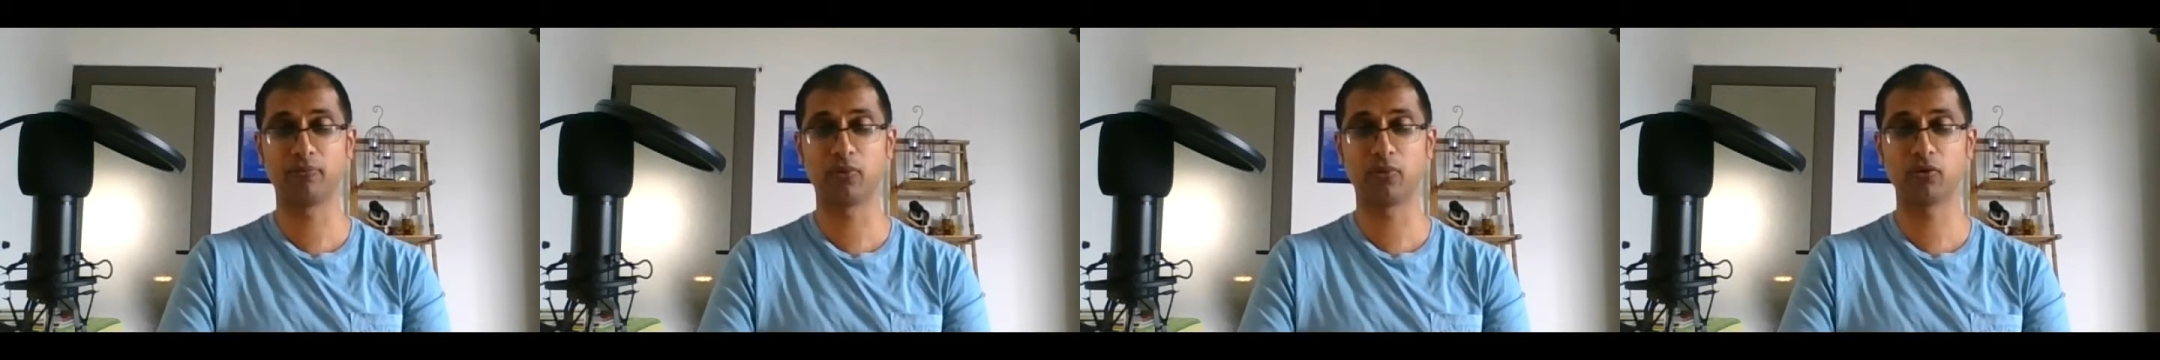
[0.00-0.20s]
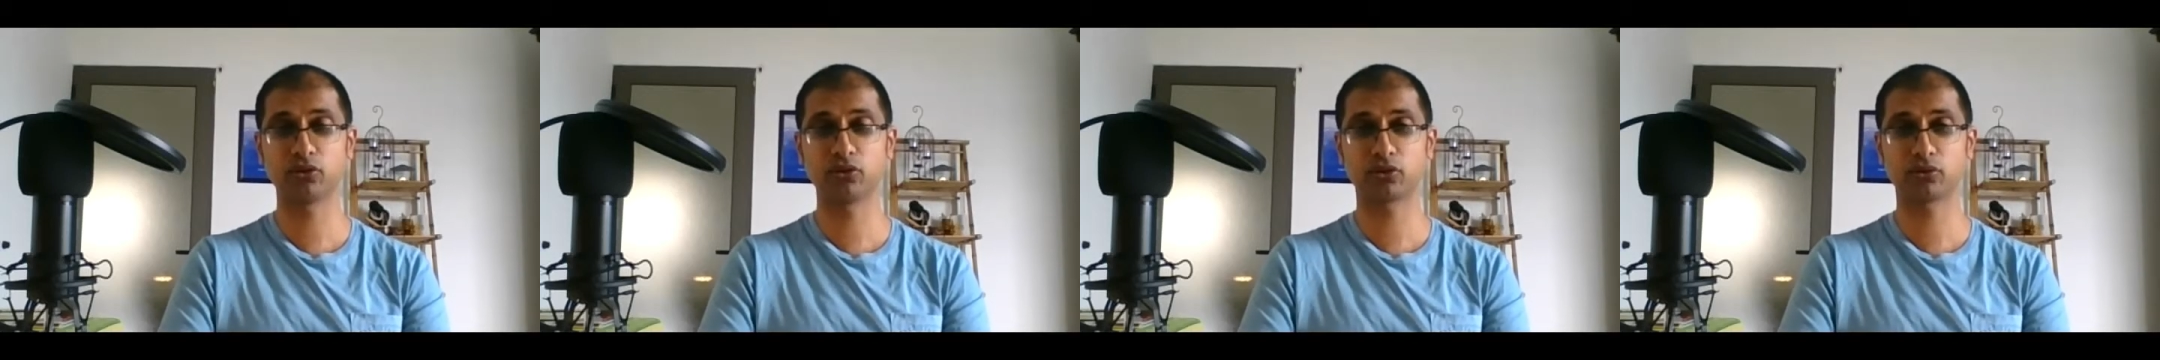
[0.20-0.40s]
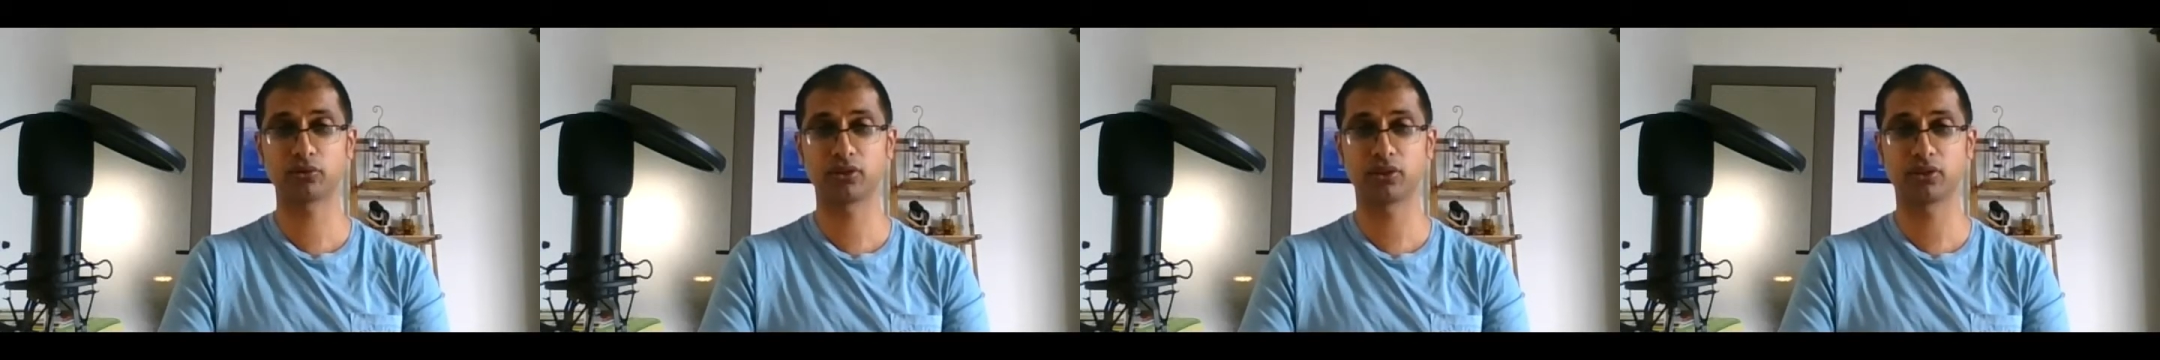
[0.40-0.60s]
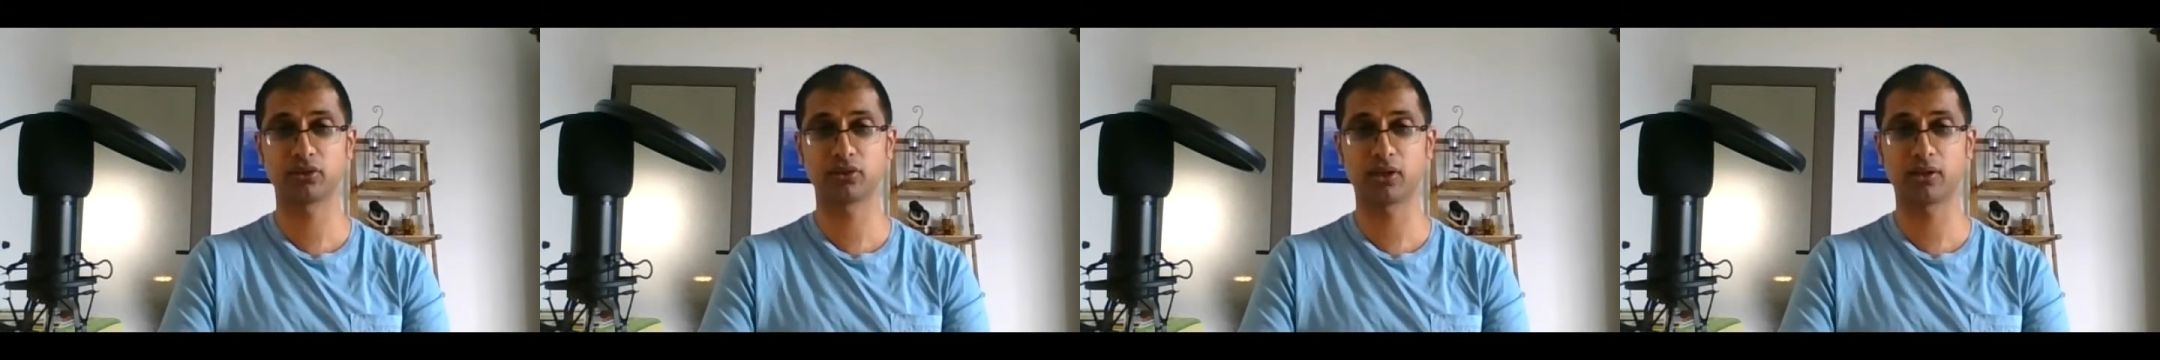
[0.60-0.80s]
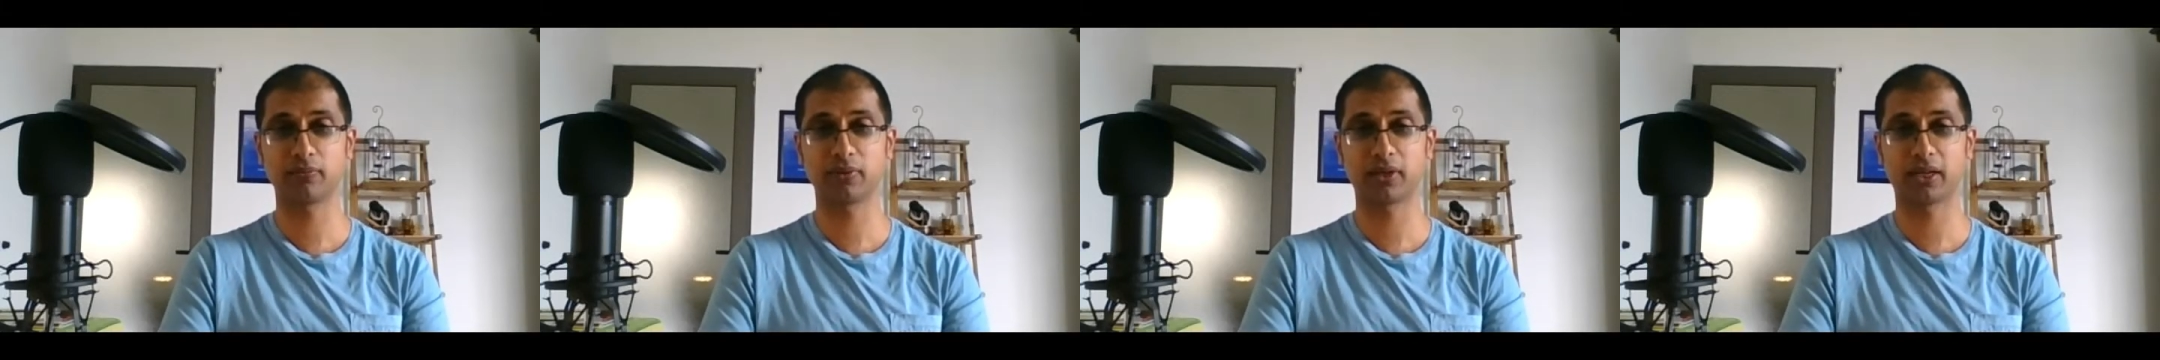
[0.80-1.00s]
both shoulders
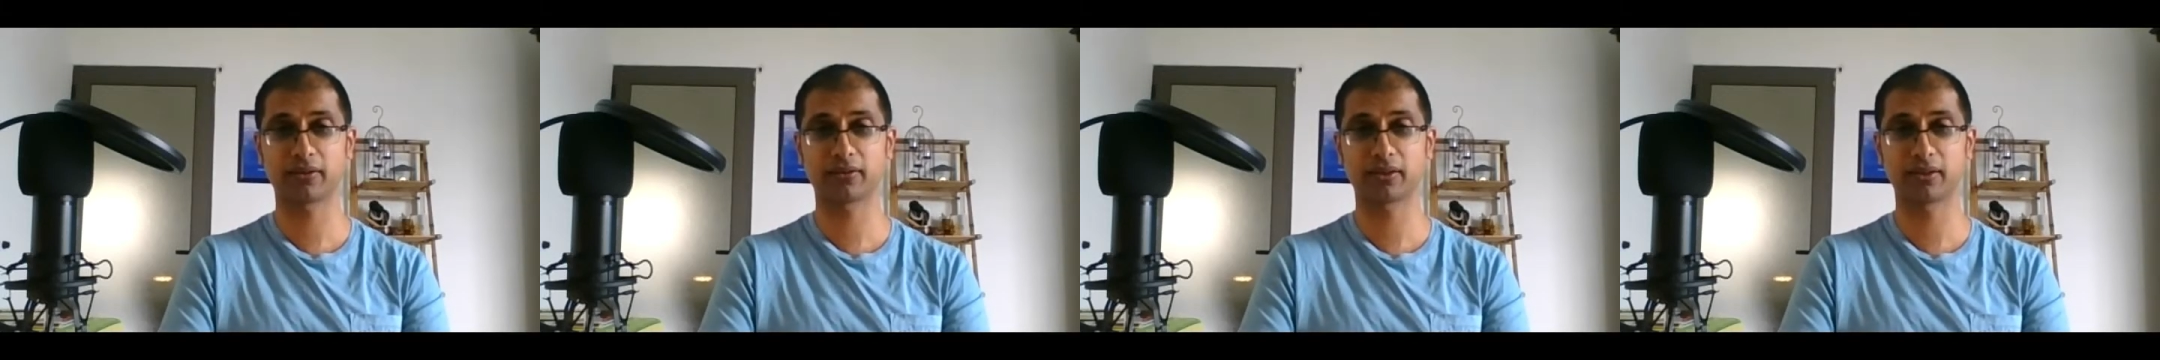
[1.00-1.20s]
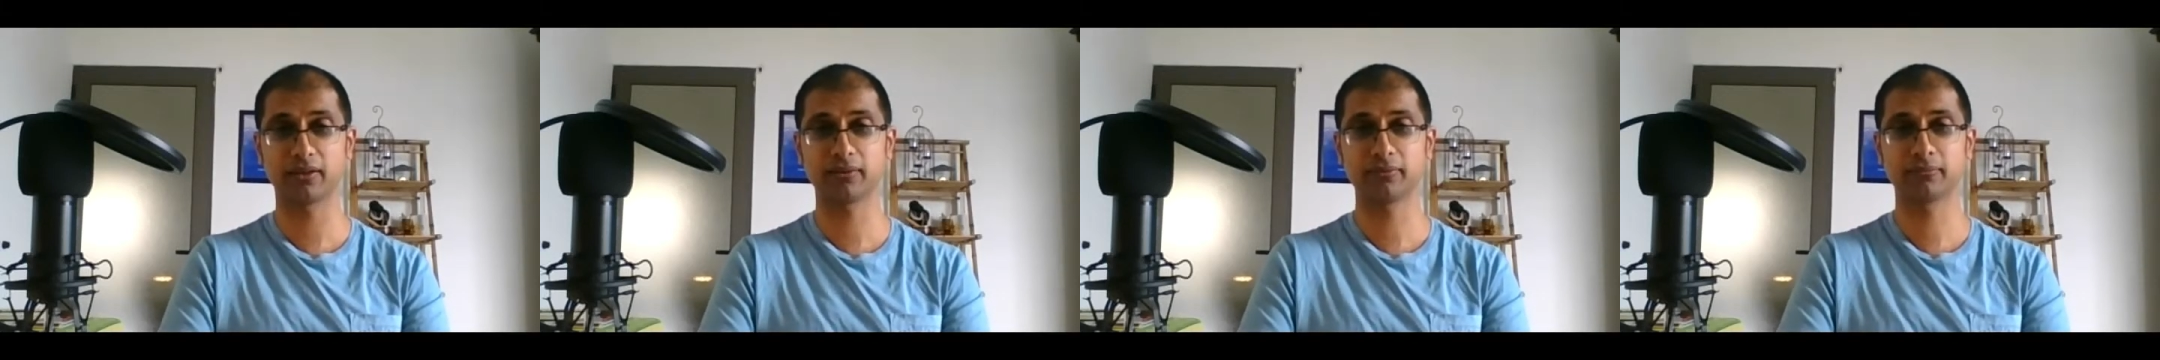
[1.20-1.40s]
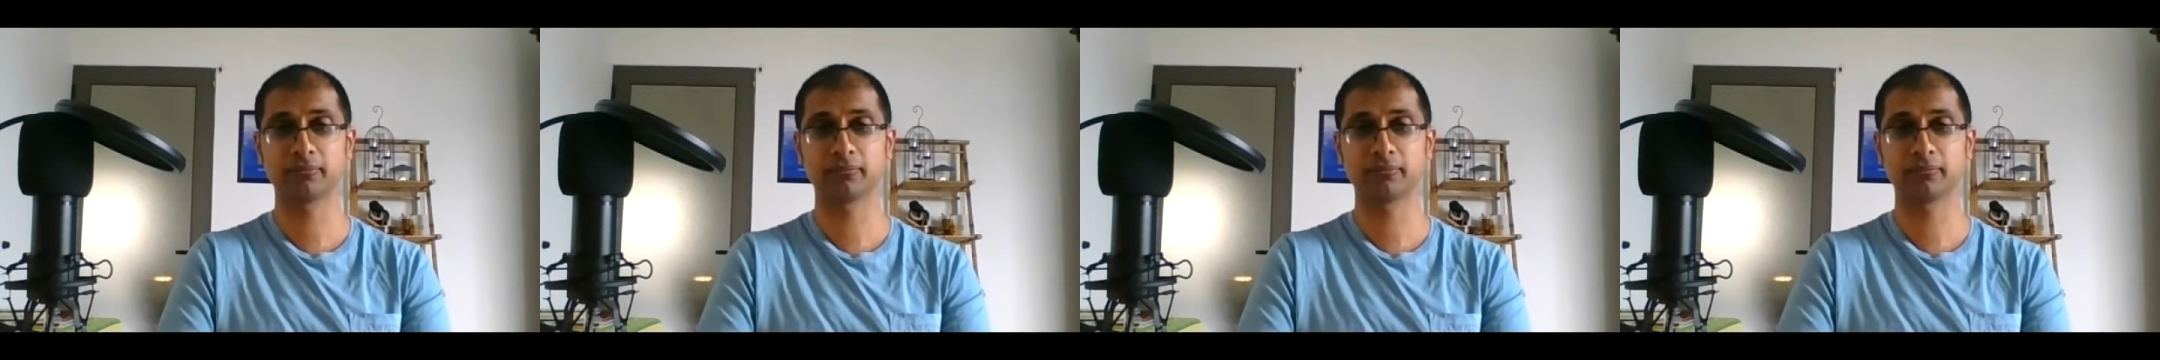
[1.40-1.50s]
up like that.